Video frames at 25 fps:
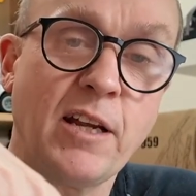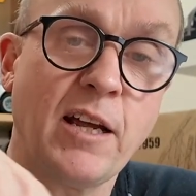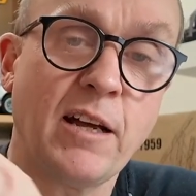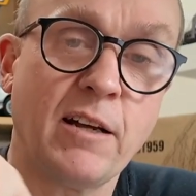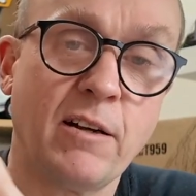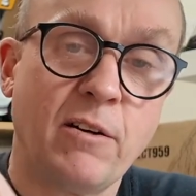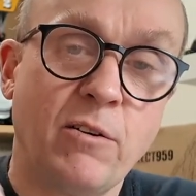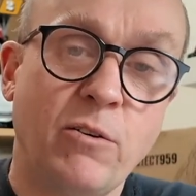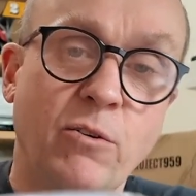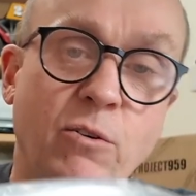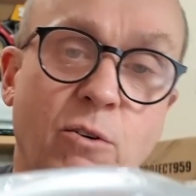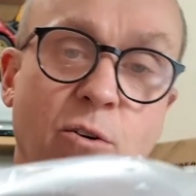
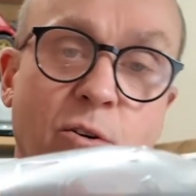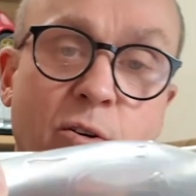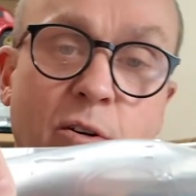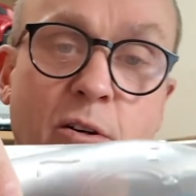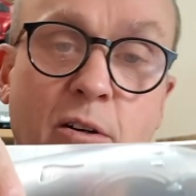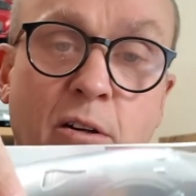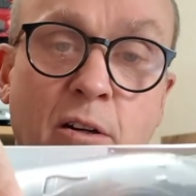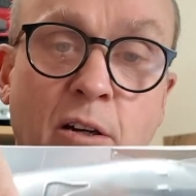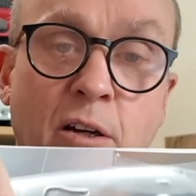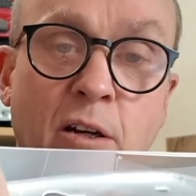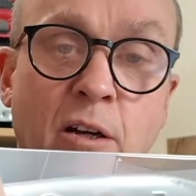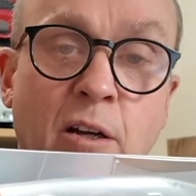yet,
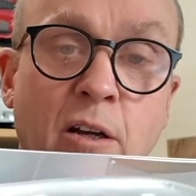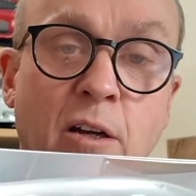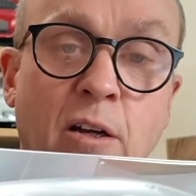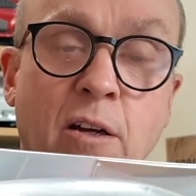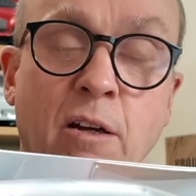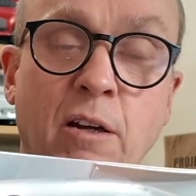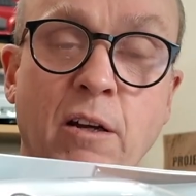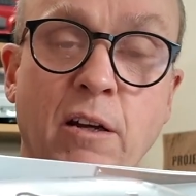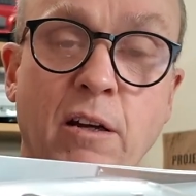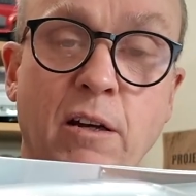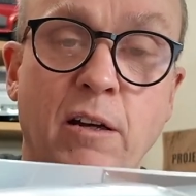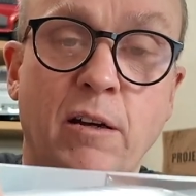or
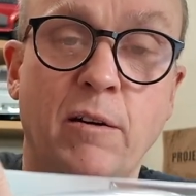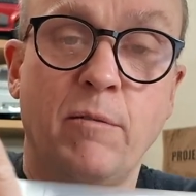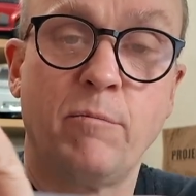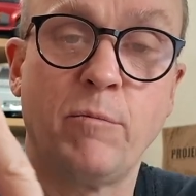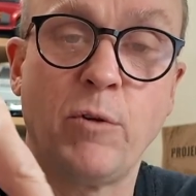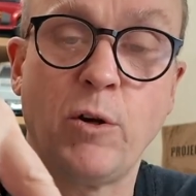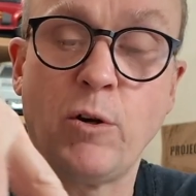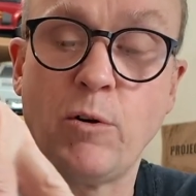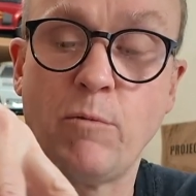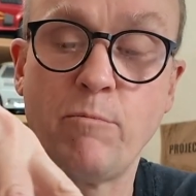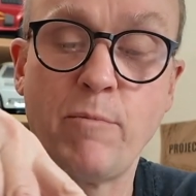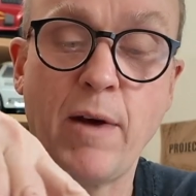
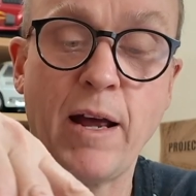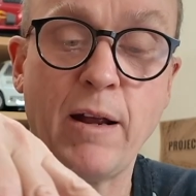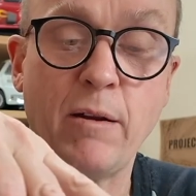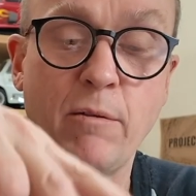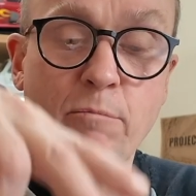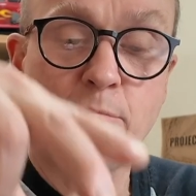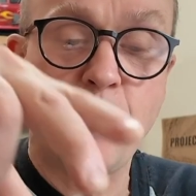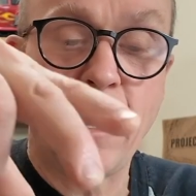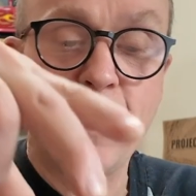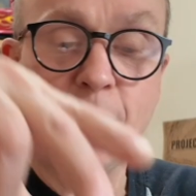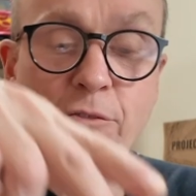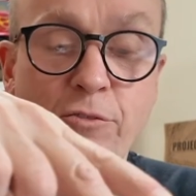or
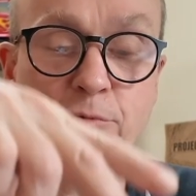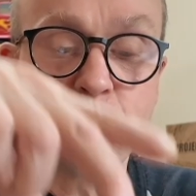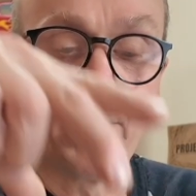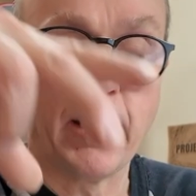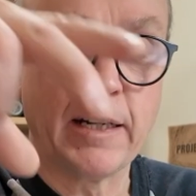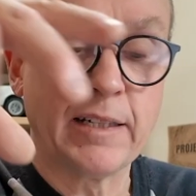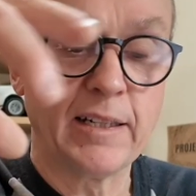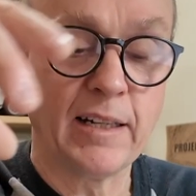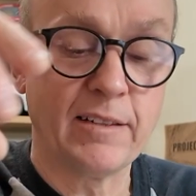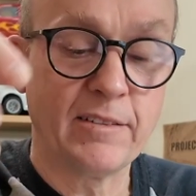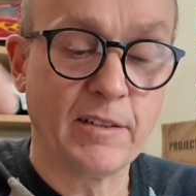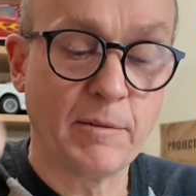mounts,
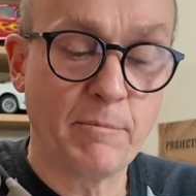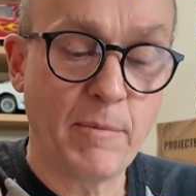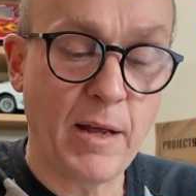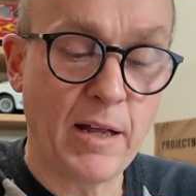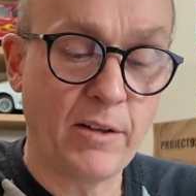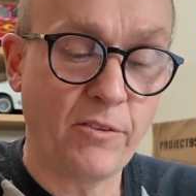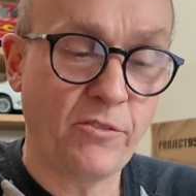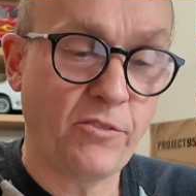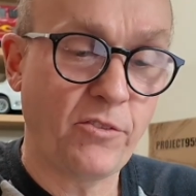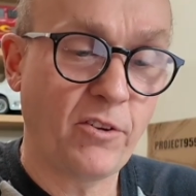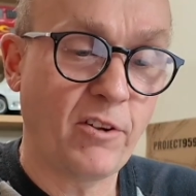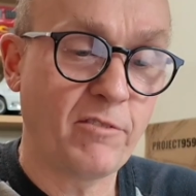magnetic
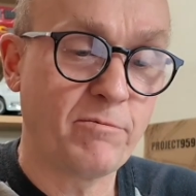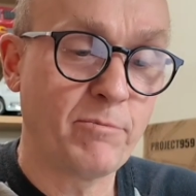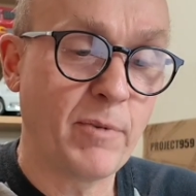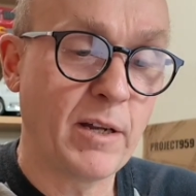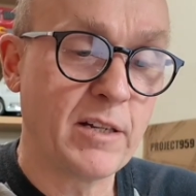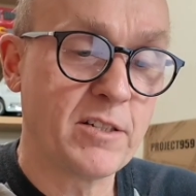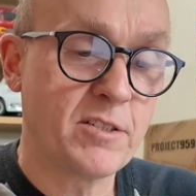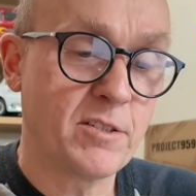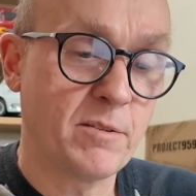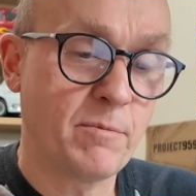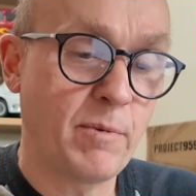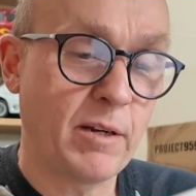mounts. I've
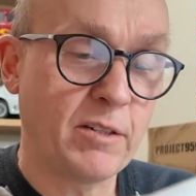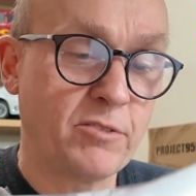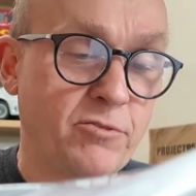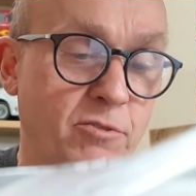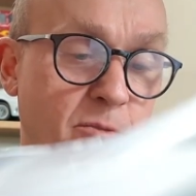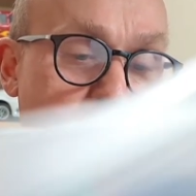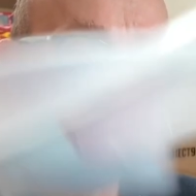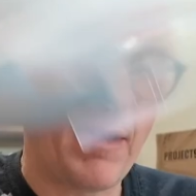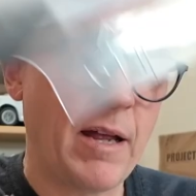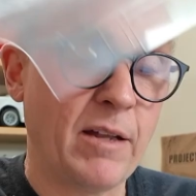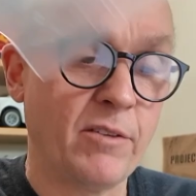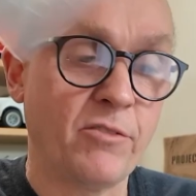made some
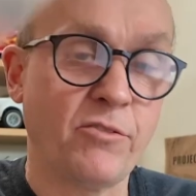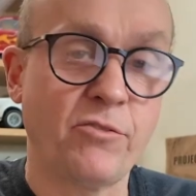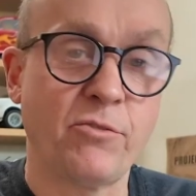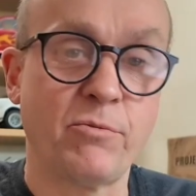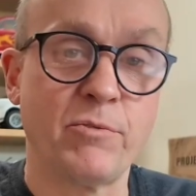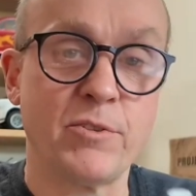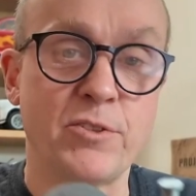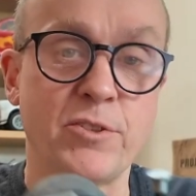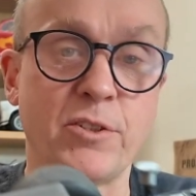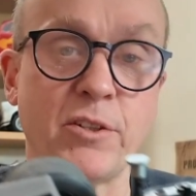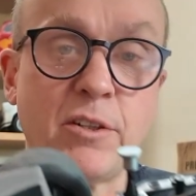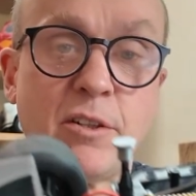extra mounts
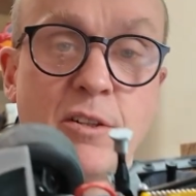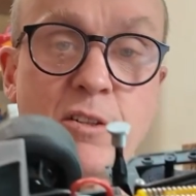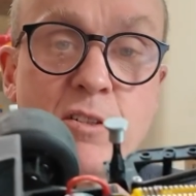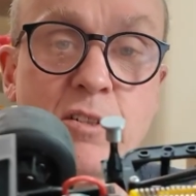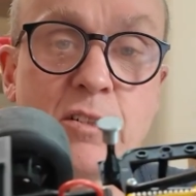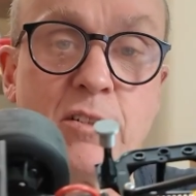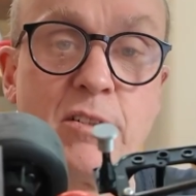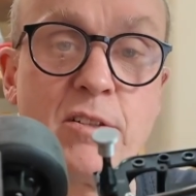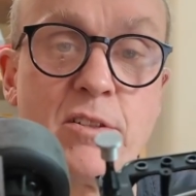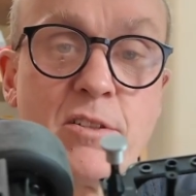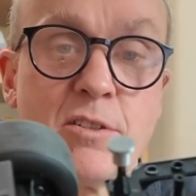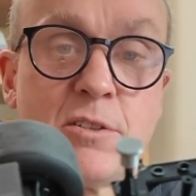which you can
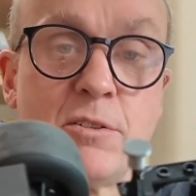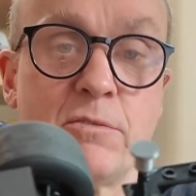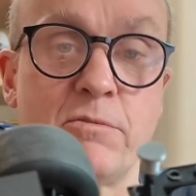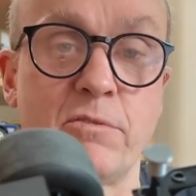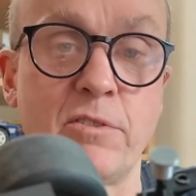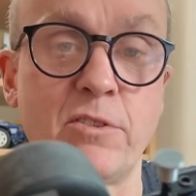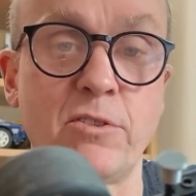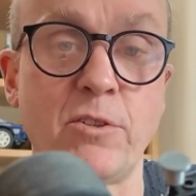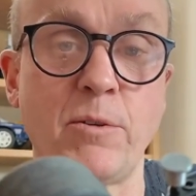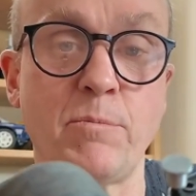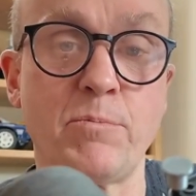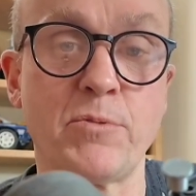see the silver
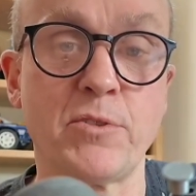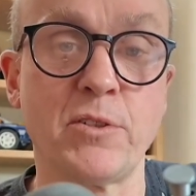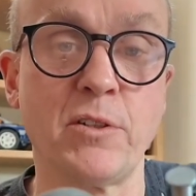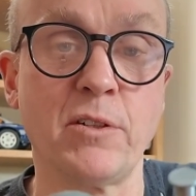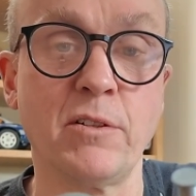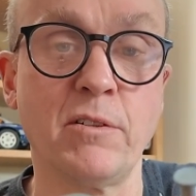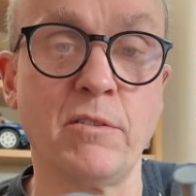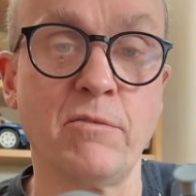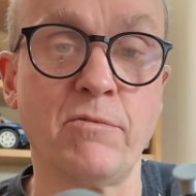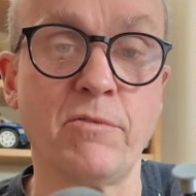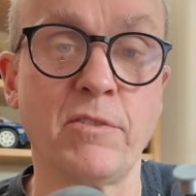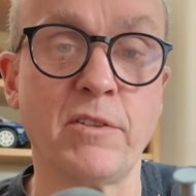tops
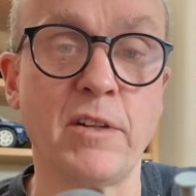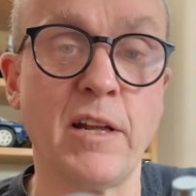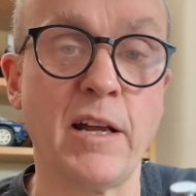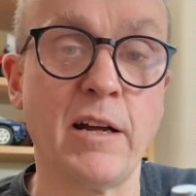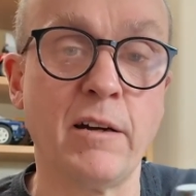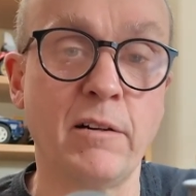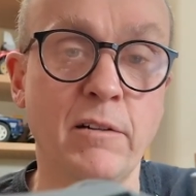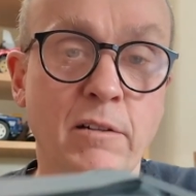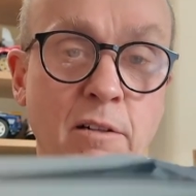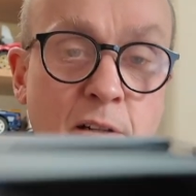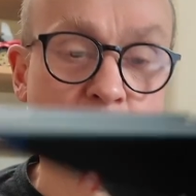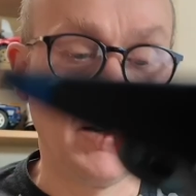on for
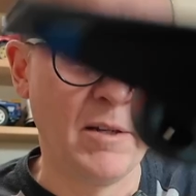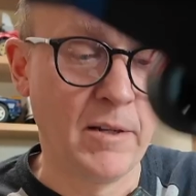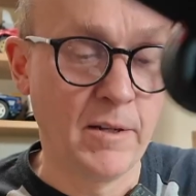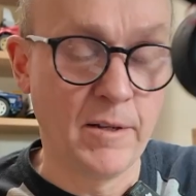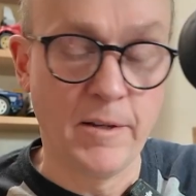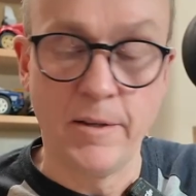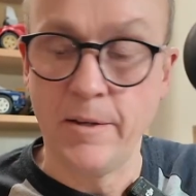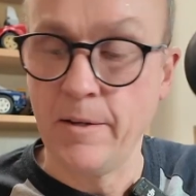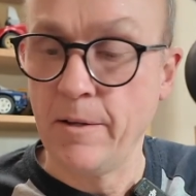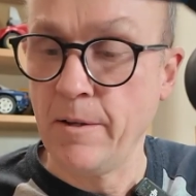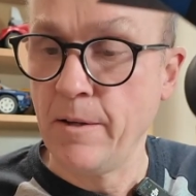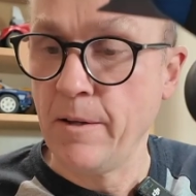now.
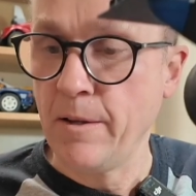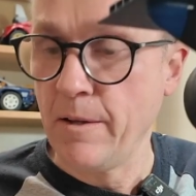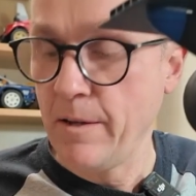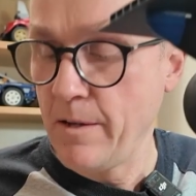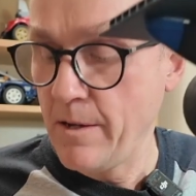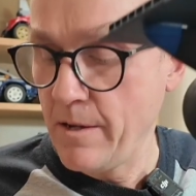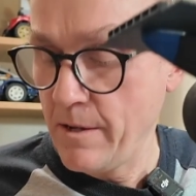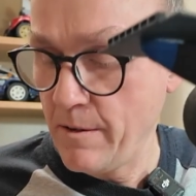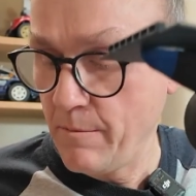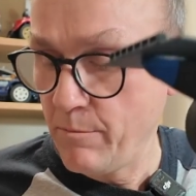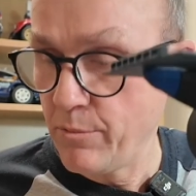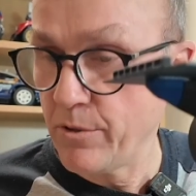
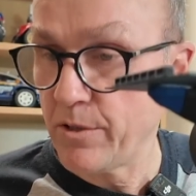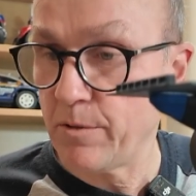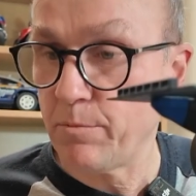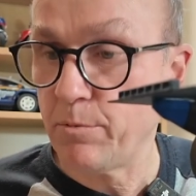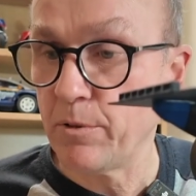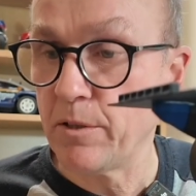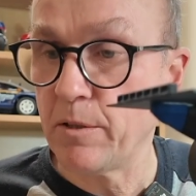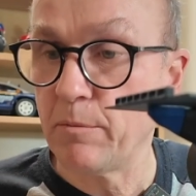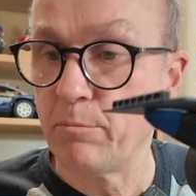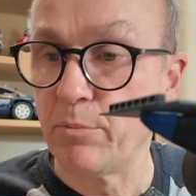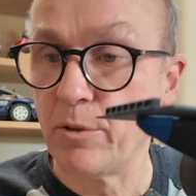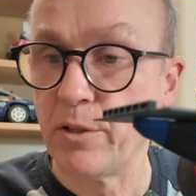Just
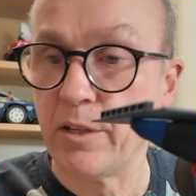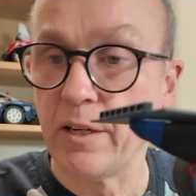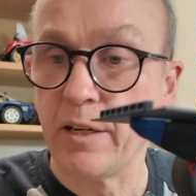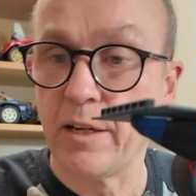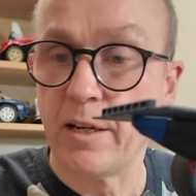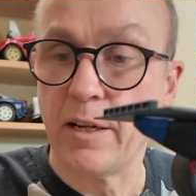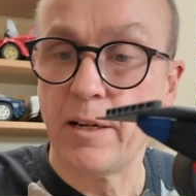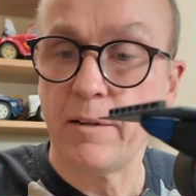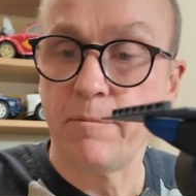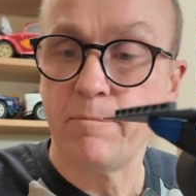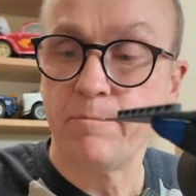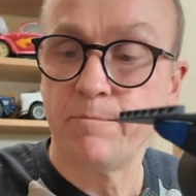put the body
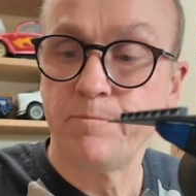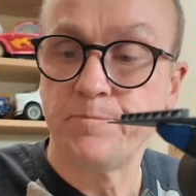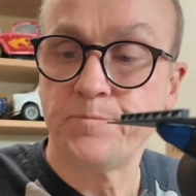there.